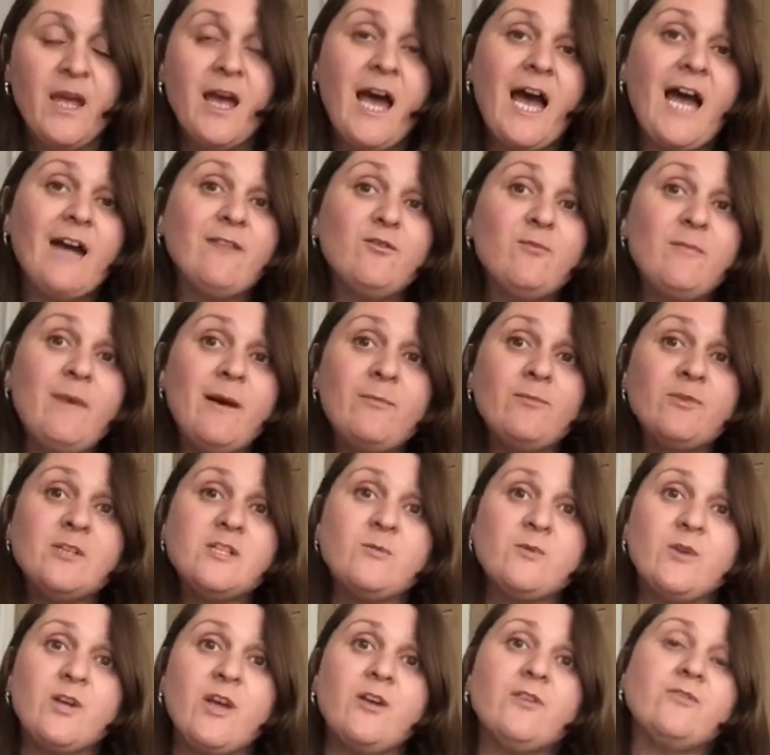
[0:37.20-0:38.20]
And remember, as
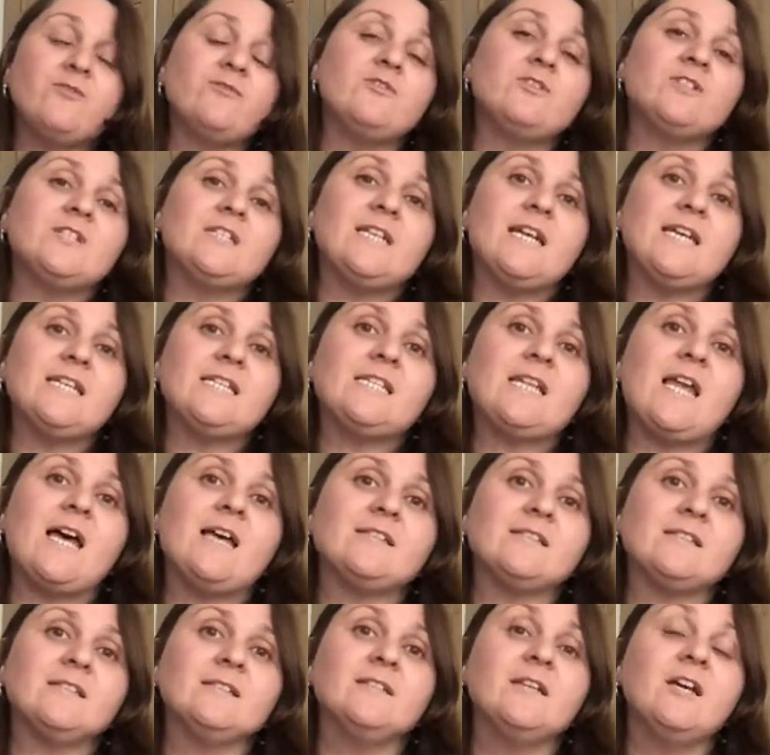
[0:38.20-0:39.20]
we go through today's
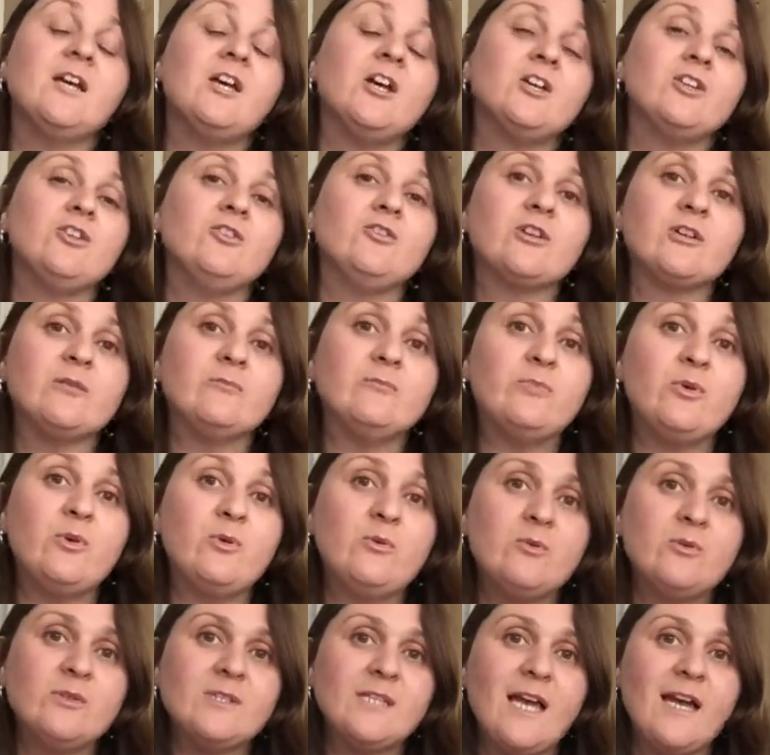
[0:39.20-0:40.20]
lesson, you can
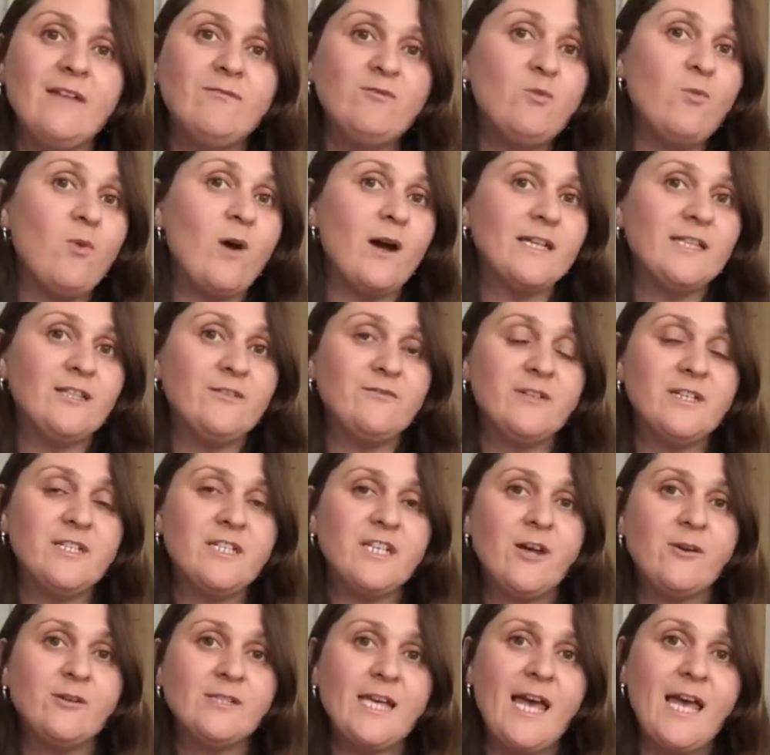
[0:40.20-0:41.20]
pause and rewind the video
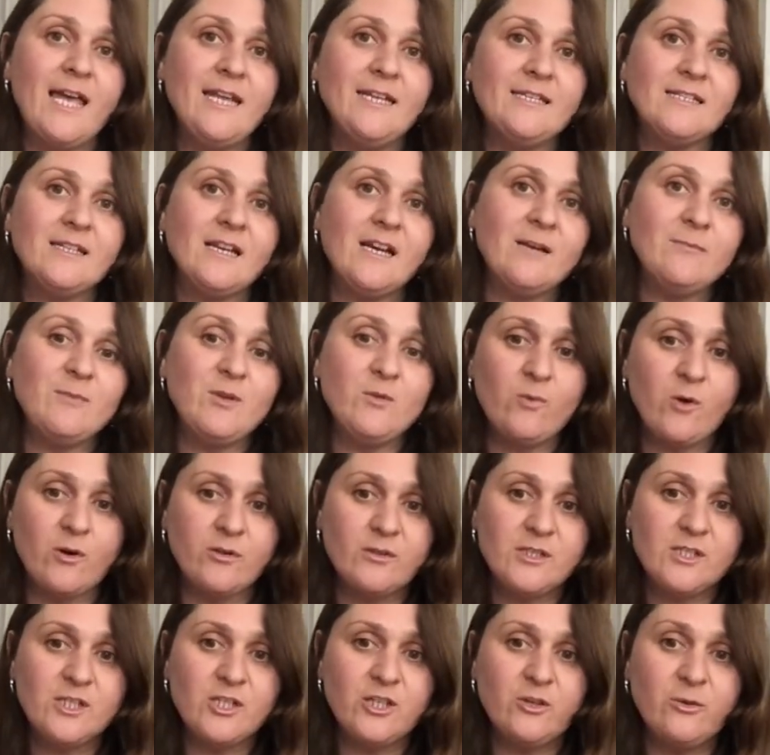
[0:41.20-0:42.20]
at any time you want
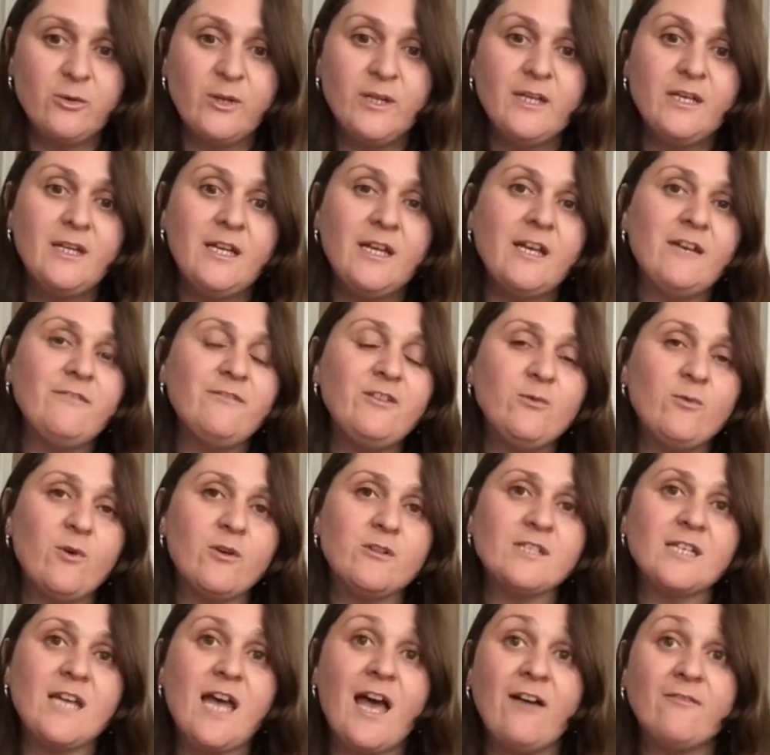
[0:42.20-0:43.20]
to if you want
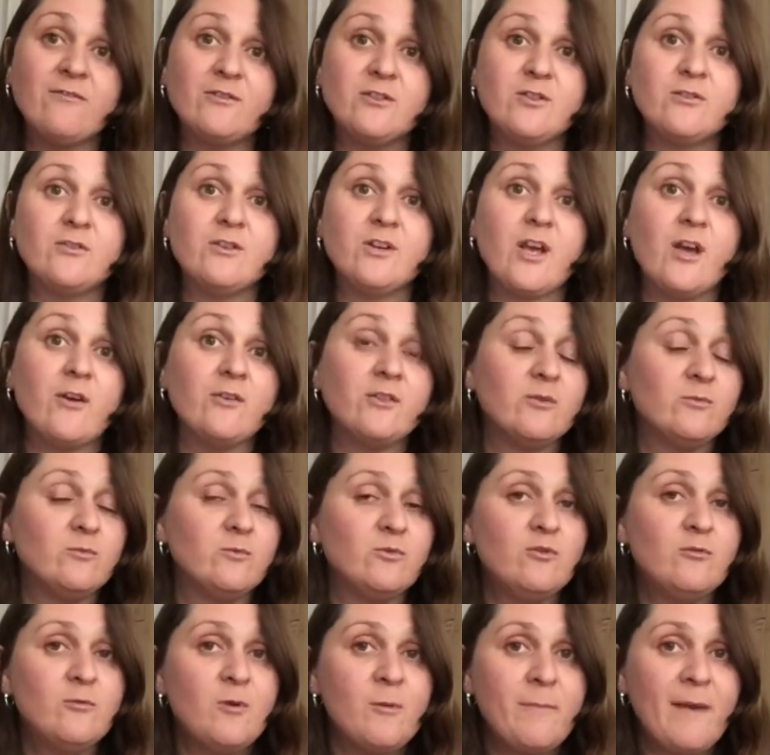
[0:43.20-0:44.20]
to have another go at the
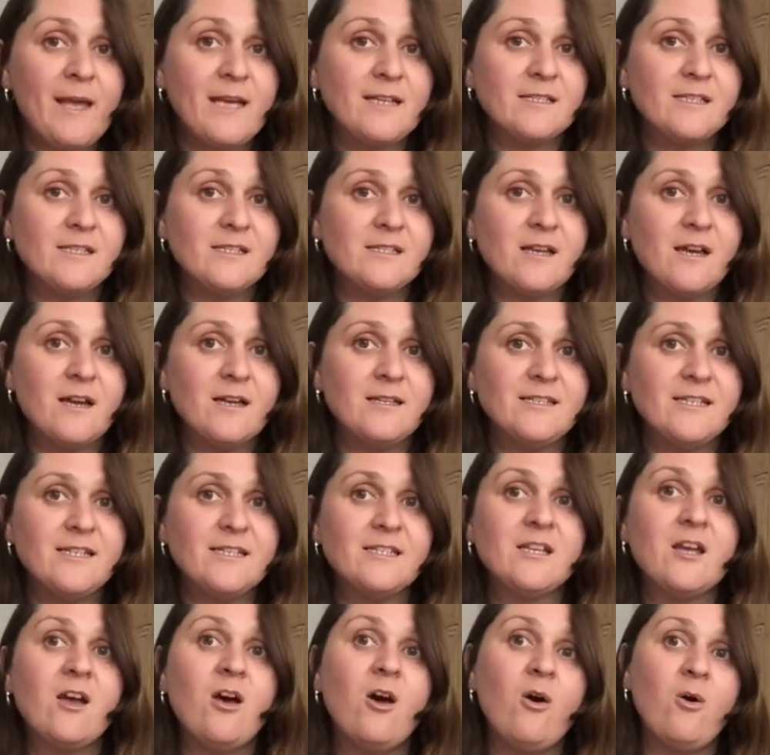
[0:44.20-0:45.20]
warm-up exercises
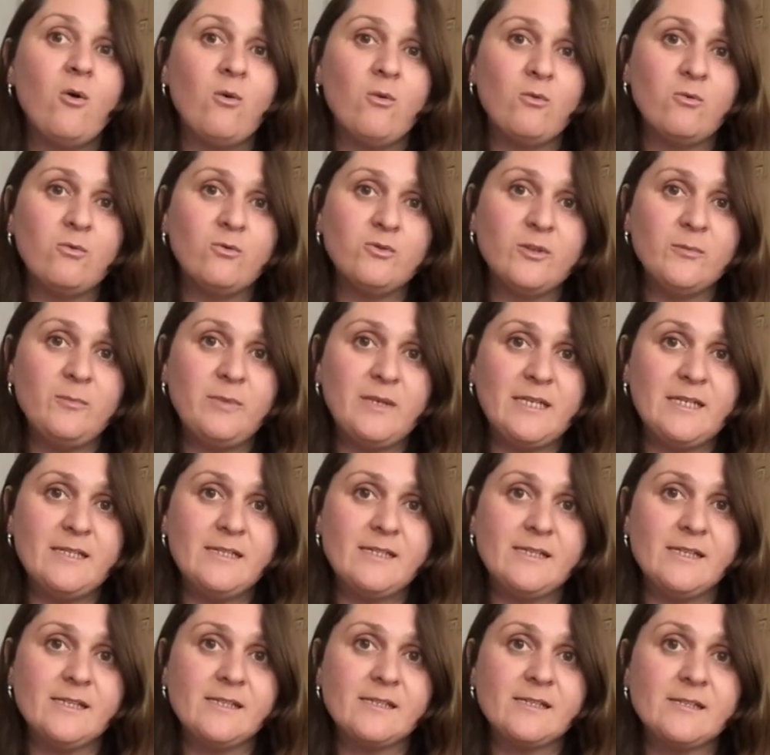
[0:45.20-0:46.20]
or the
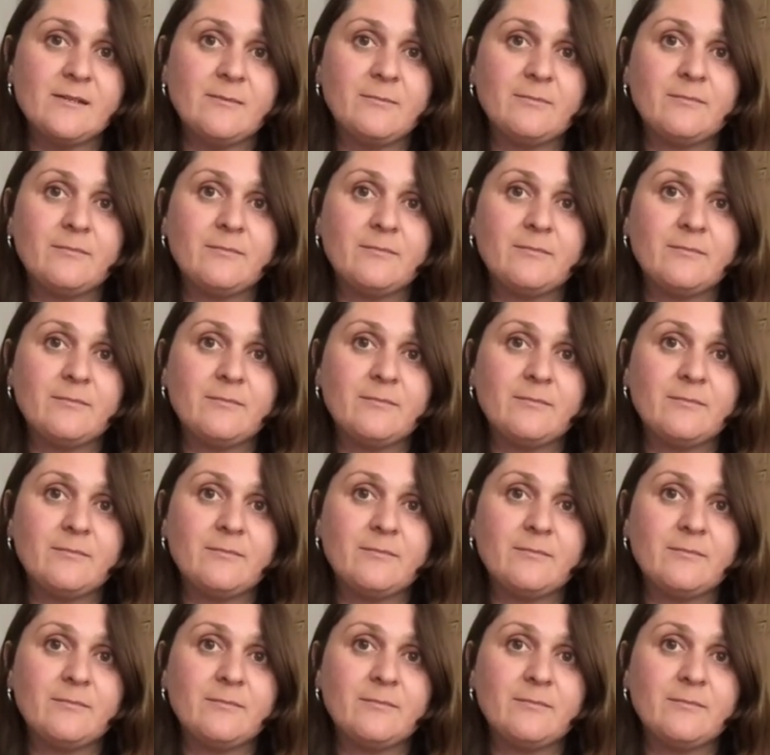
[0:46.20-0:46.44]
pieces.